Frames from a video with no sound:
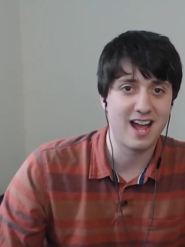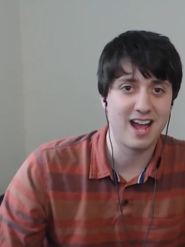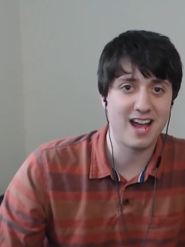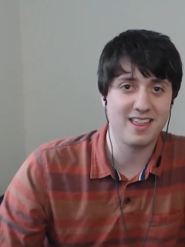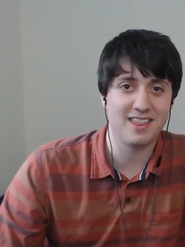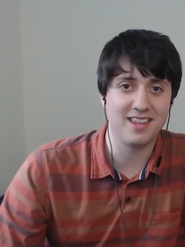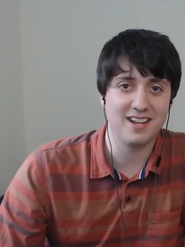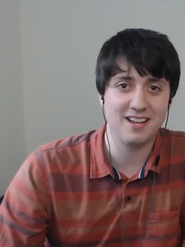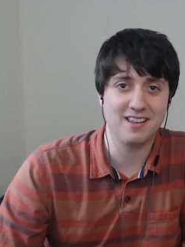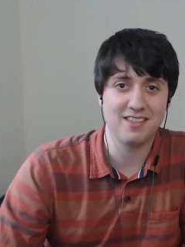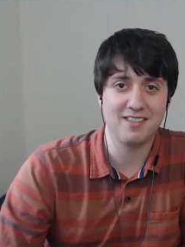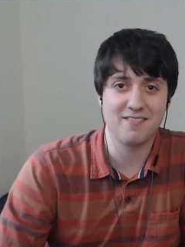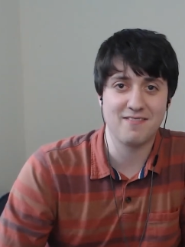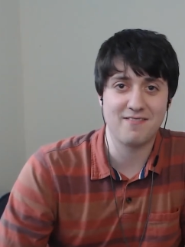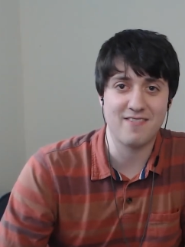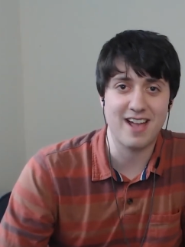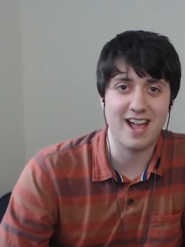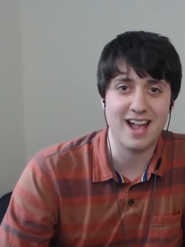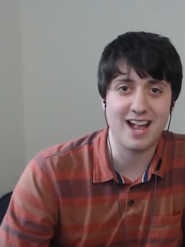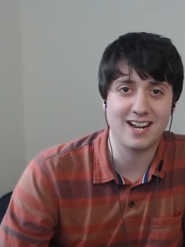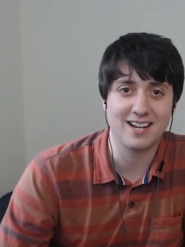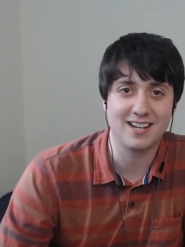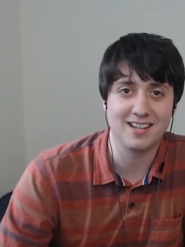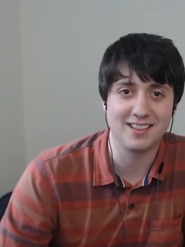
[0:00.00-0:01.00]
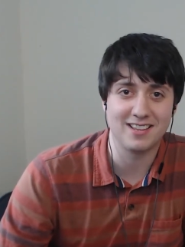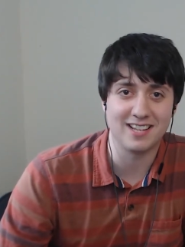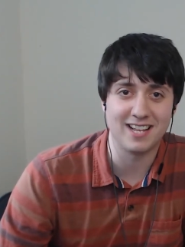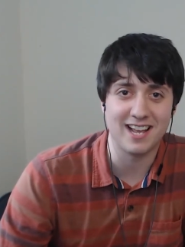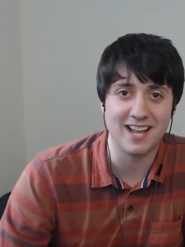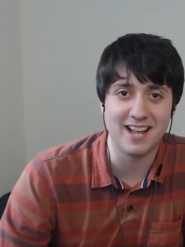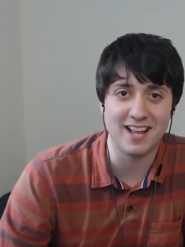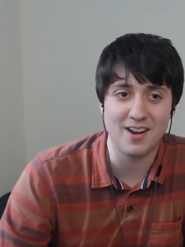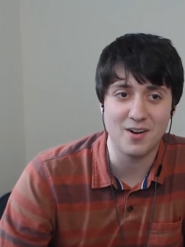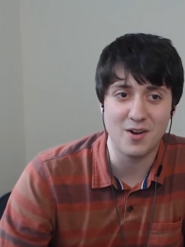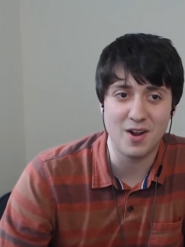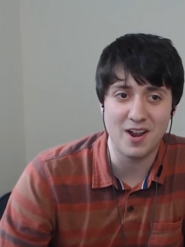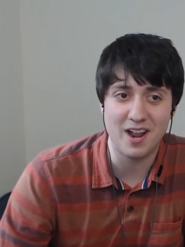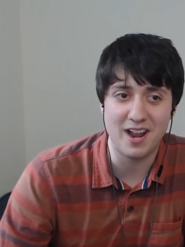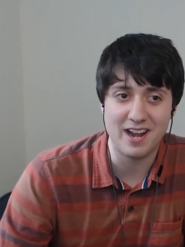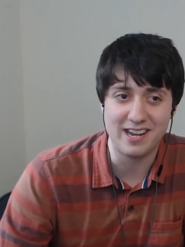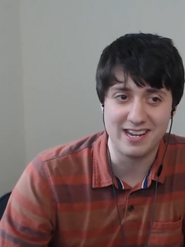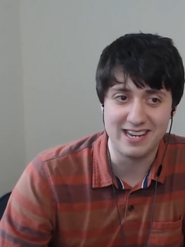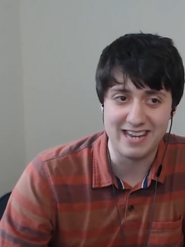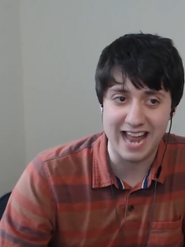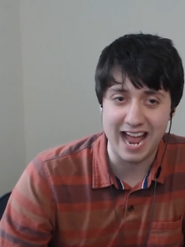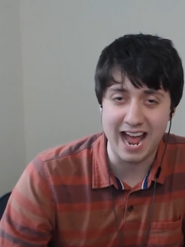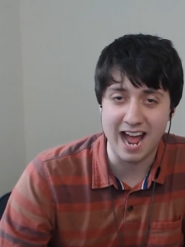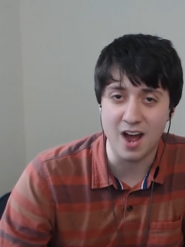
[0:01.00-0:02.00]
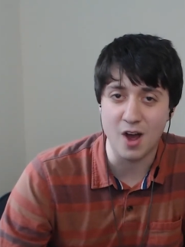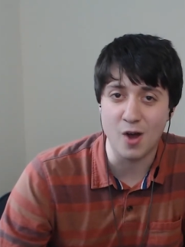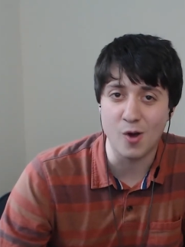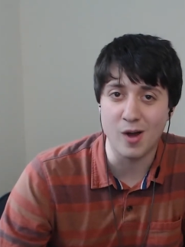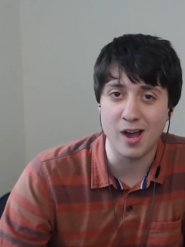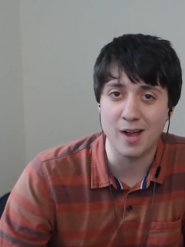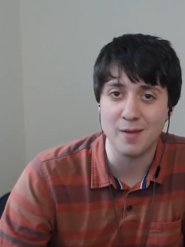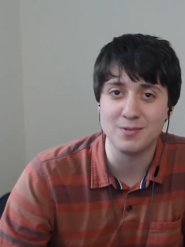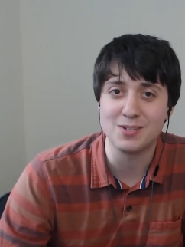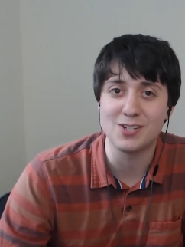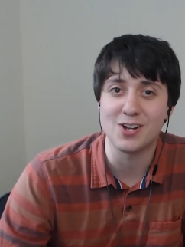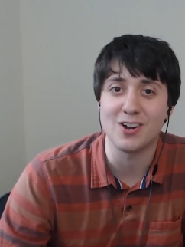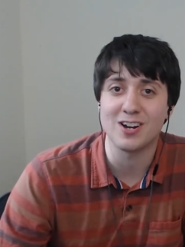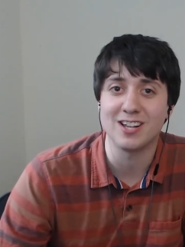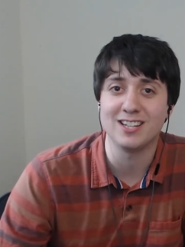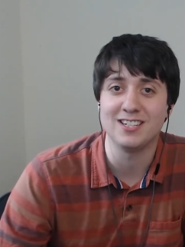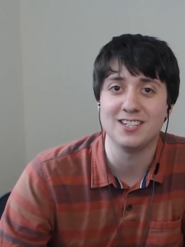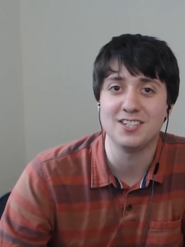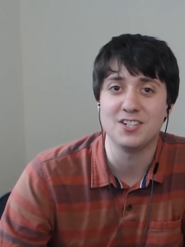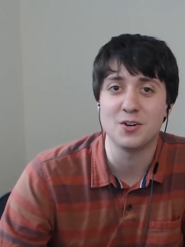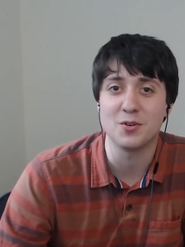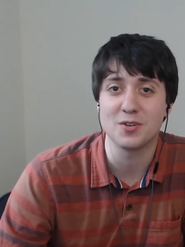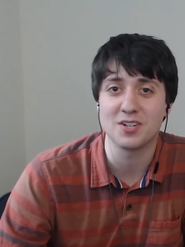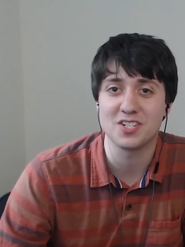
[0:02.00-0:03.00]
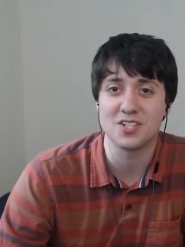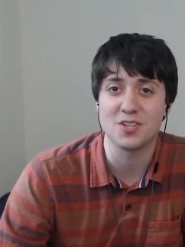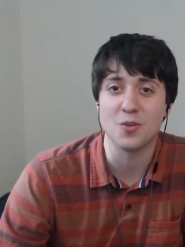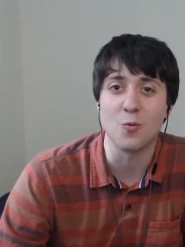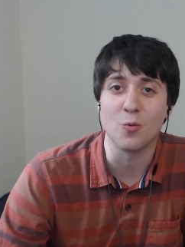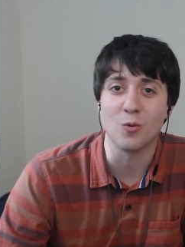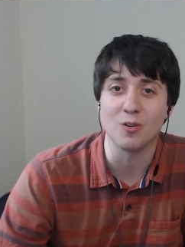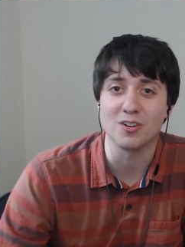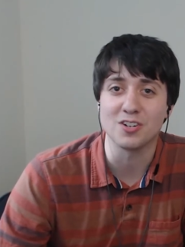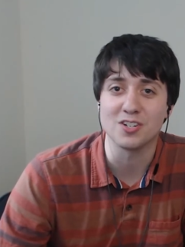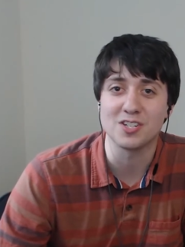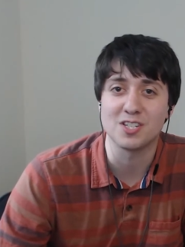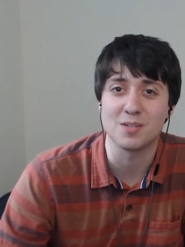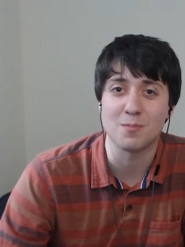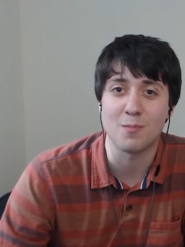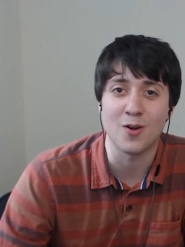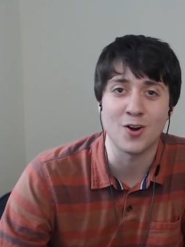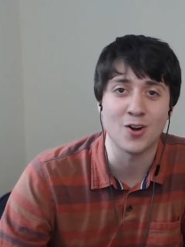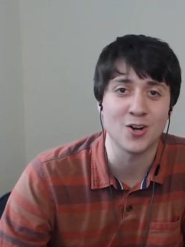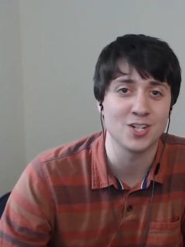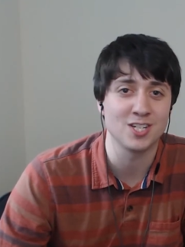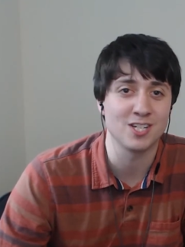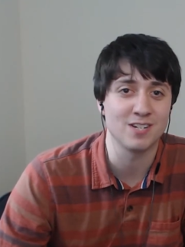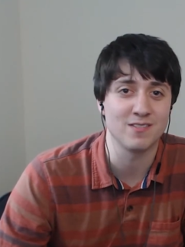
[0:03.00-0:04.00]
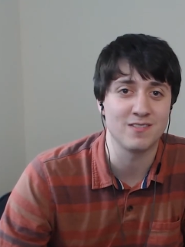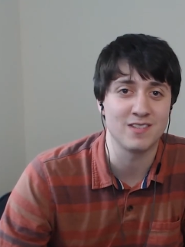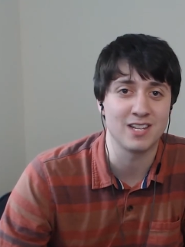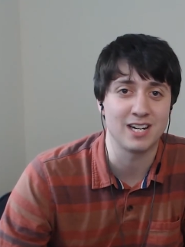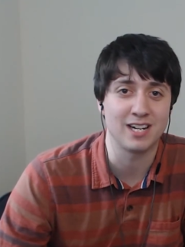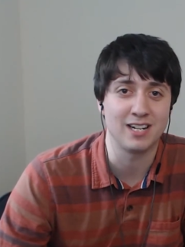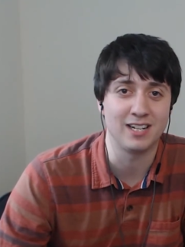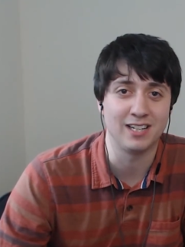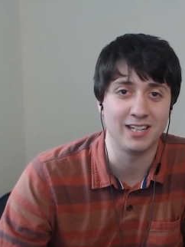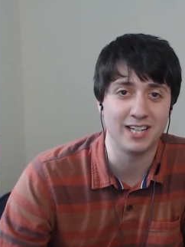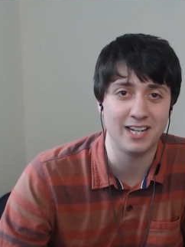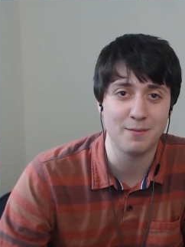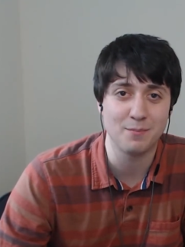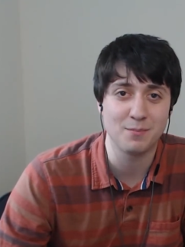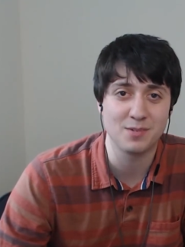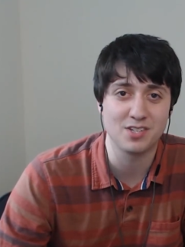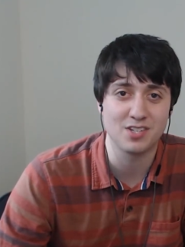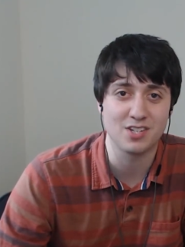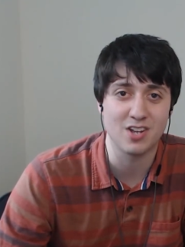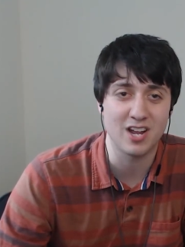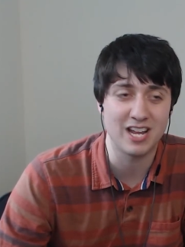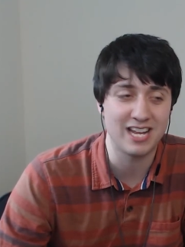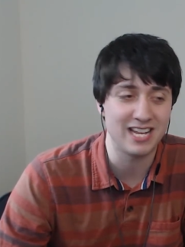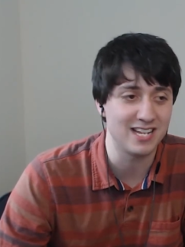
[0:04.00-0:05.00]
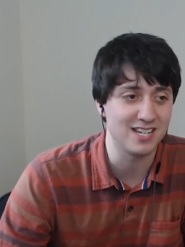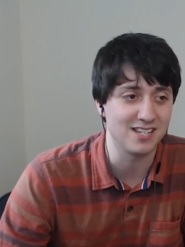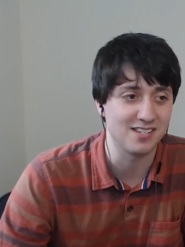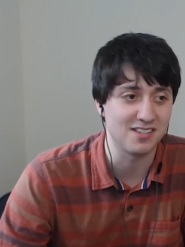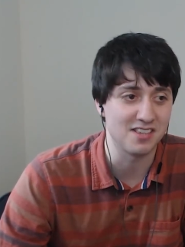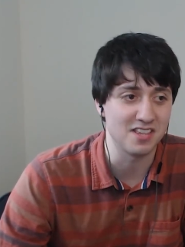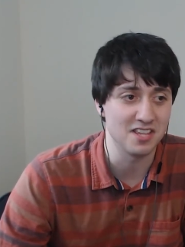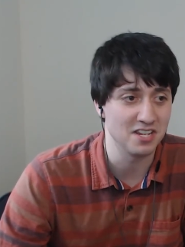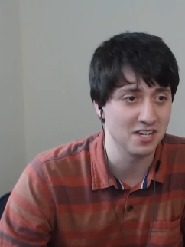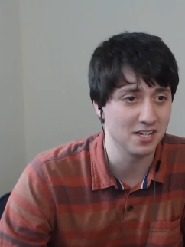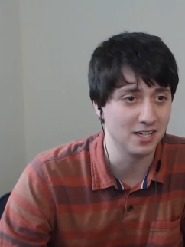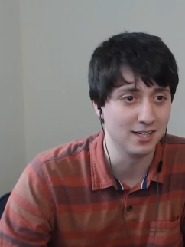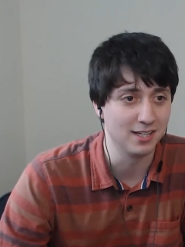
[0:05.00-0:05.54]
I think the fact that now I'm starting to notice the worst parts of the clips is the